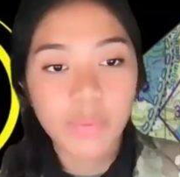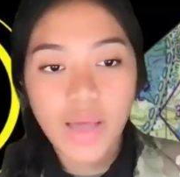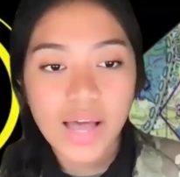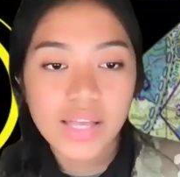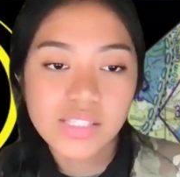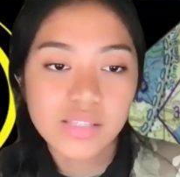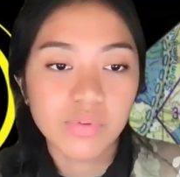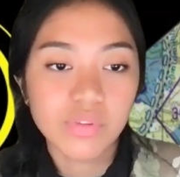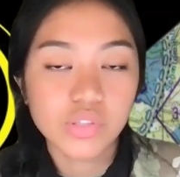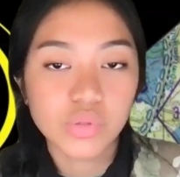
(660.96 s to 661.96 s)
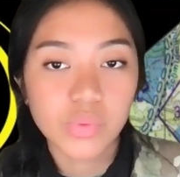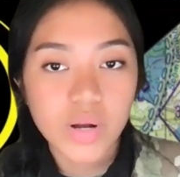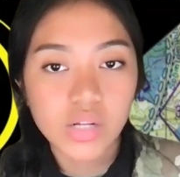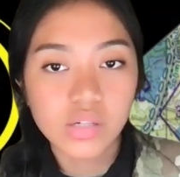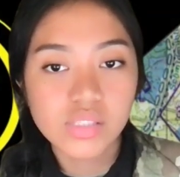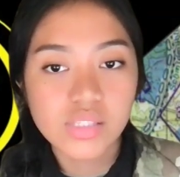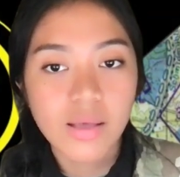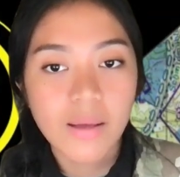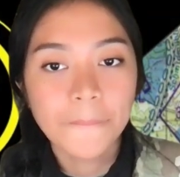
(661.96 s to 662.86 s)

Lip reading: the paths, some of the trails,